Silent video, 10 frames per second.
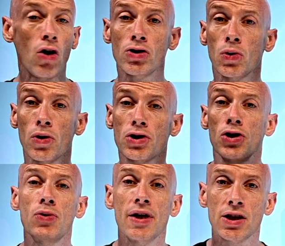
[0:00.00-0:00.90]
On to what's
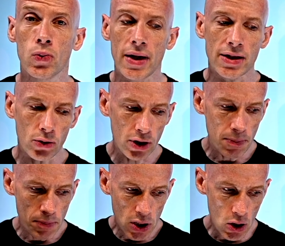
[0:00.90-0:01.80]
new this week. So on the
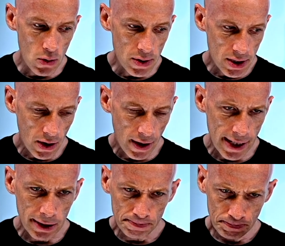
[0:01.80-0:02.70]
compute
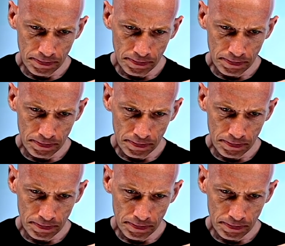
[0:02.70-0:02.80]
side,